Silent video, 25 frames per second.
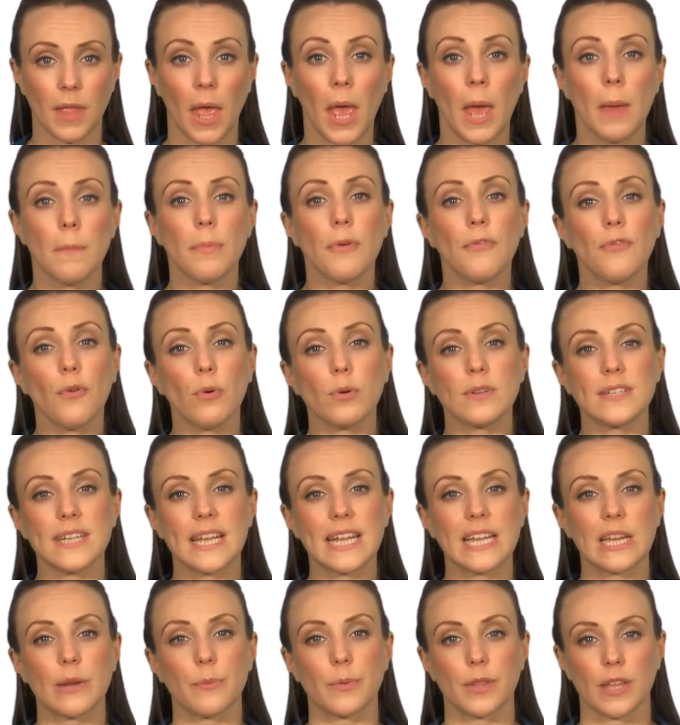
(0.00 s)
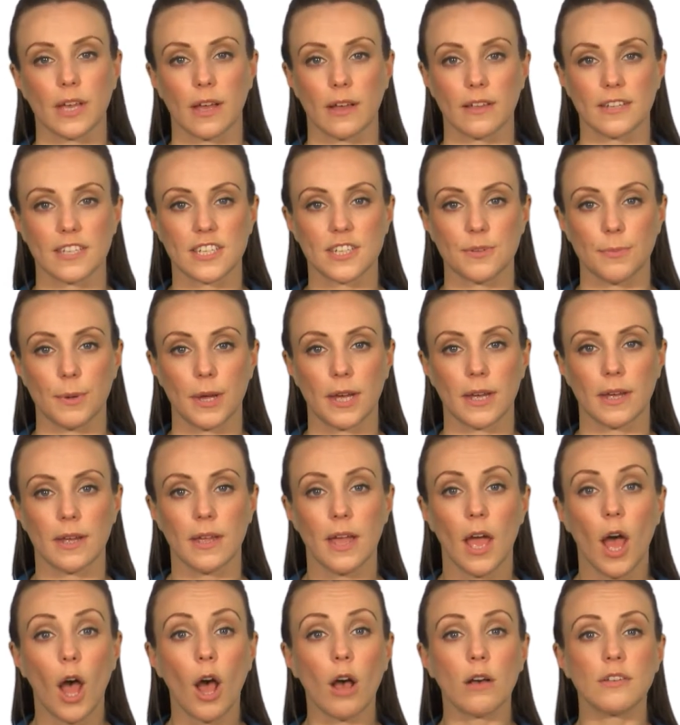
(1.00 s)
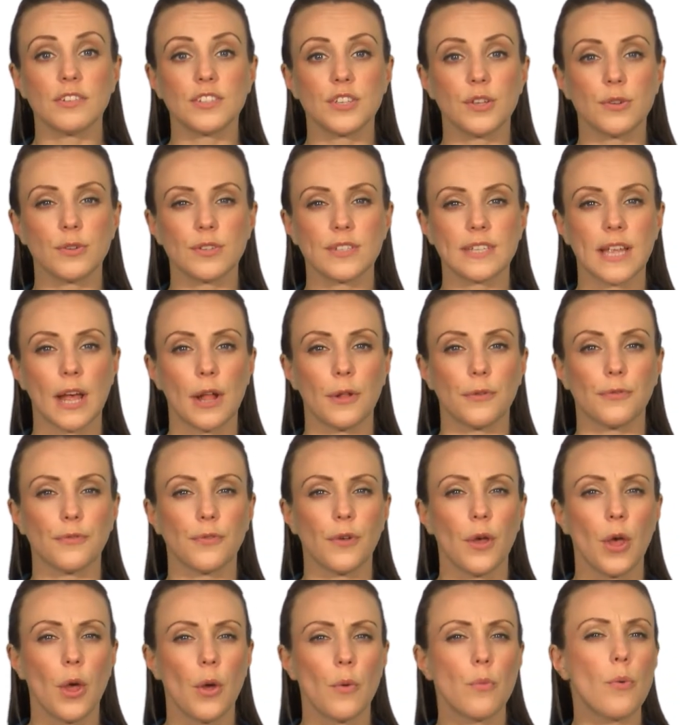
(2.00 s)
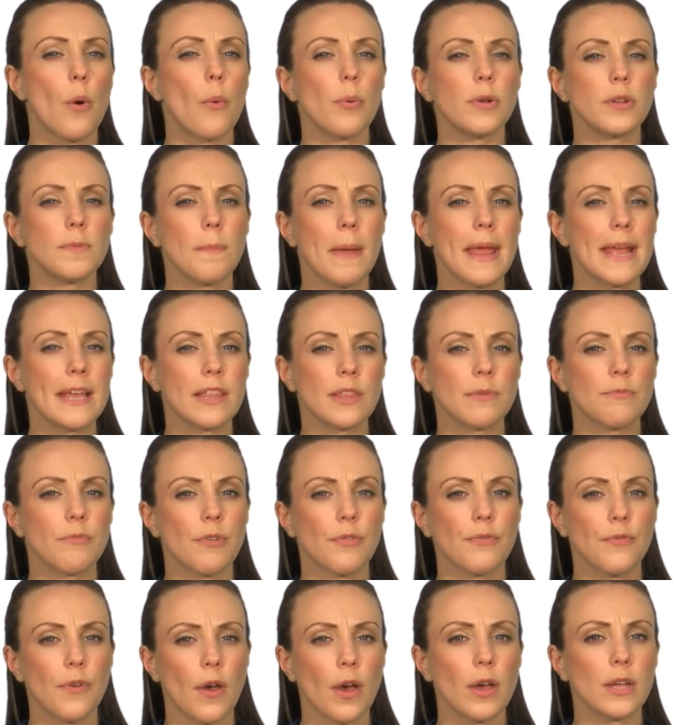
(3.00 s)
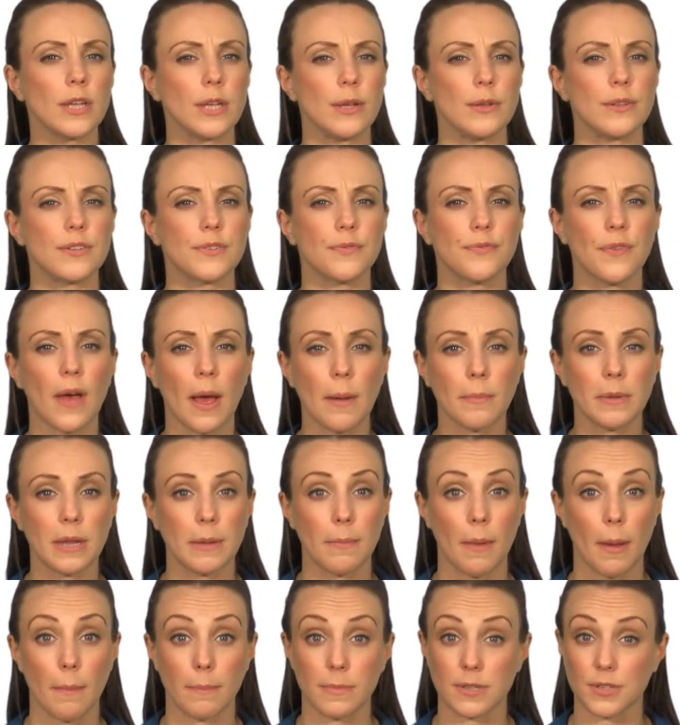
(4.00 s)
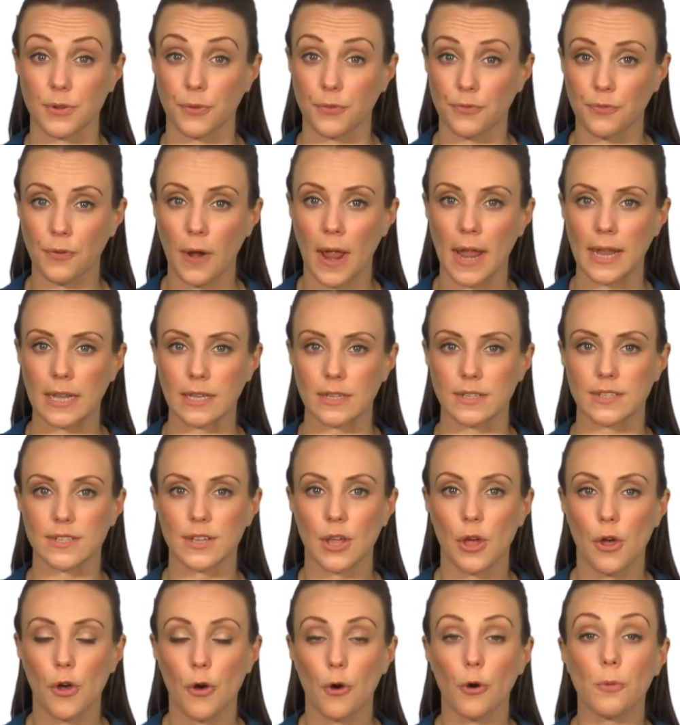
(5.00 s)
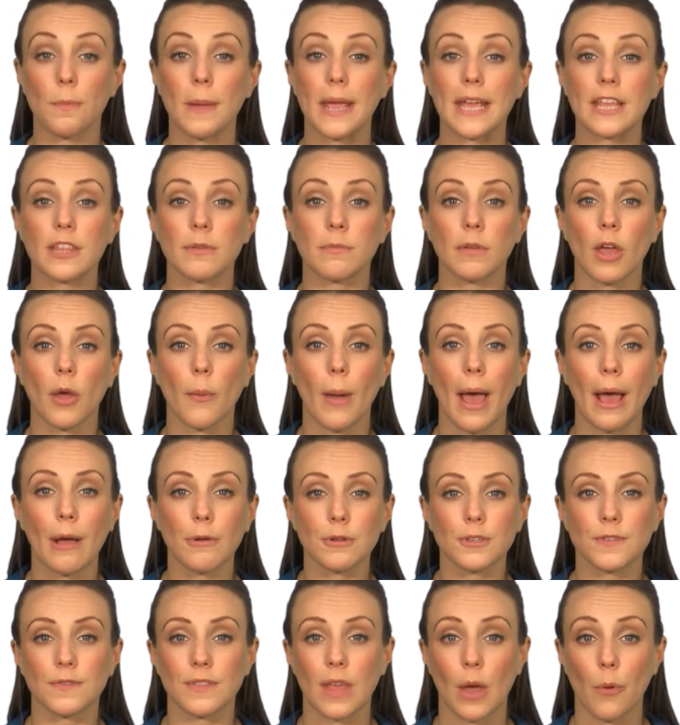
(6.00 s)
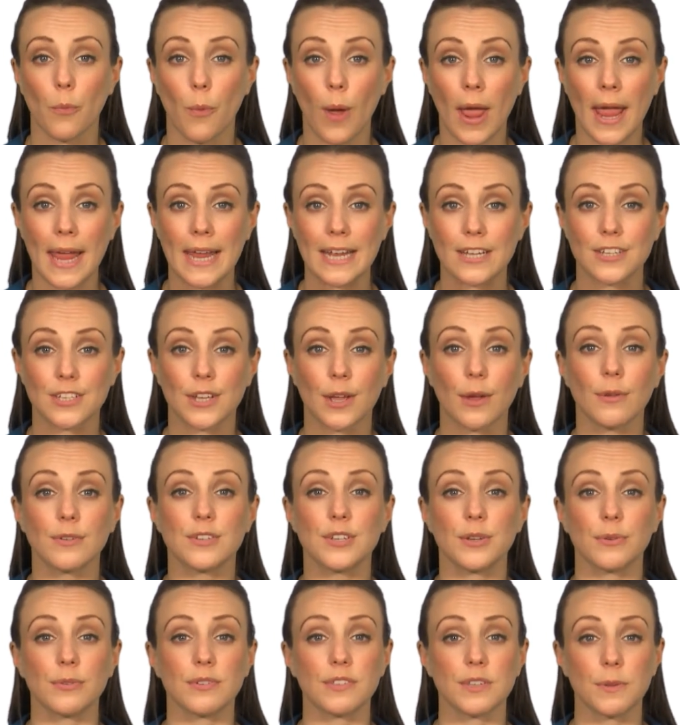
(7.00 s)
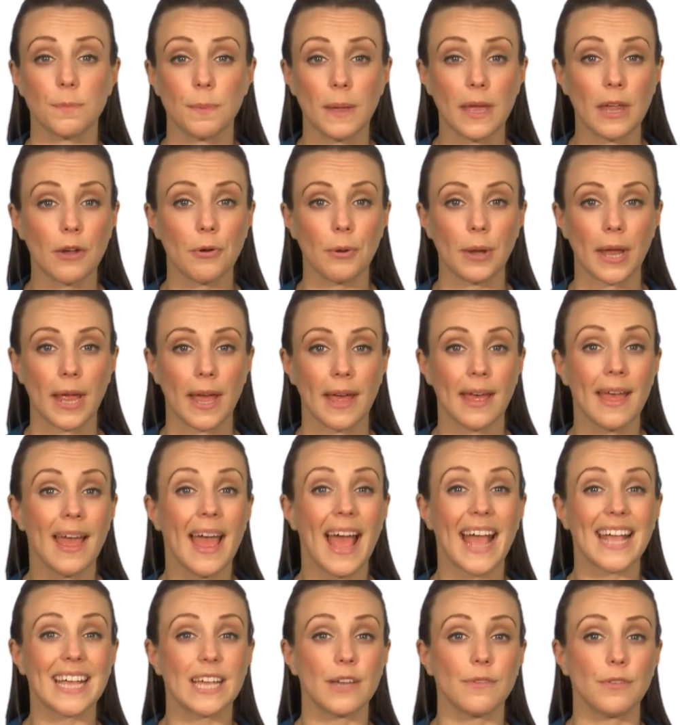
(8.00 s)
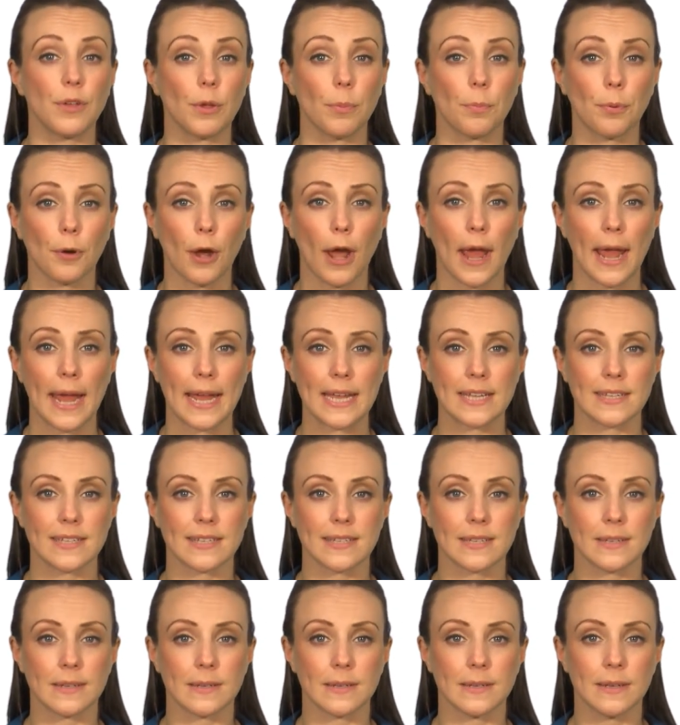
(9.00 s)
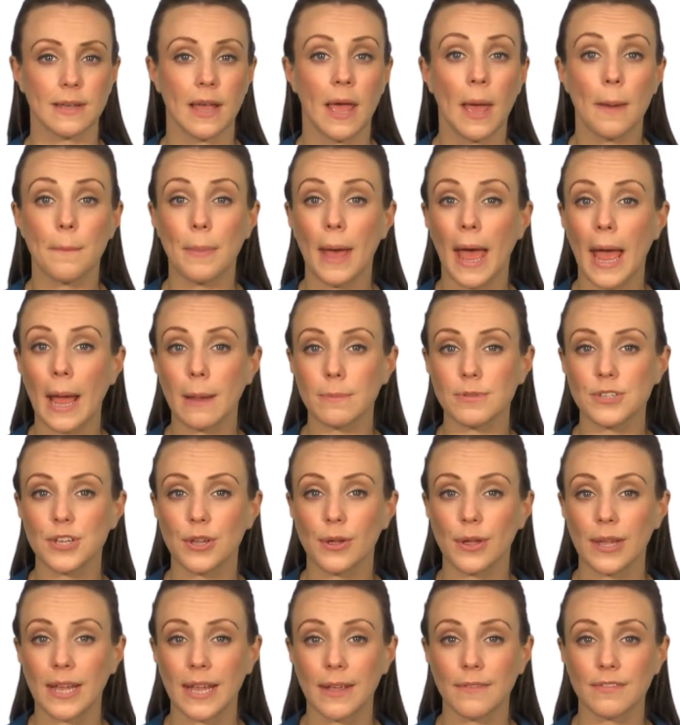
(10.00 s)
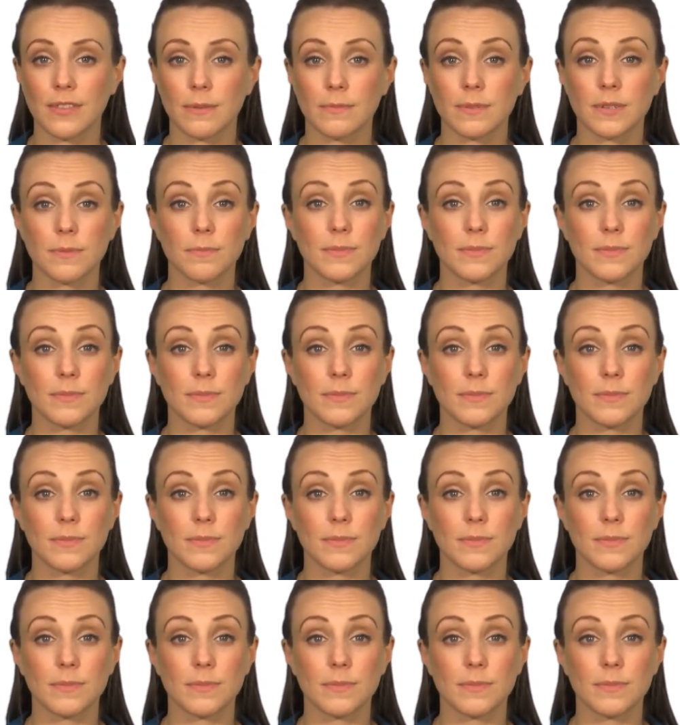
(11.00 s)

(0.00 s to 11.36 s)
Before dealing with a customer, ask yourself, what would make them refer you to family members or friends, or make them go out of their way to go to your superior and give you praise? Perhaps you can give them some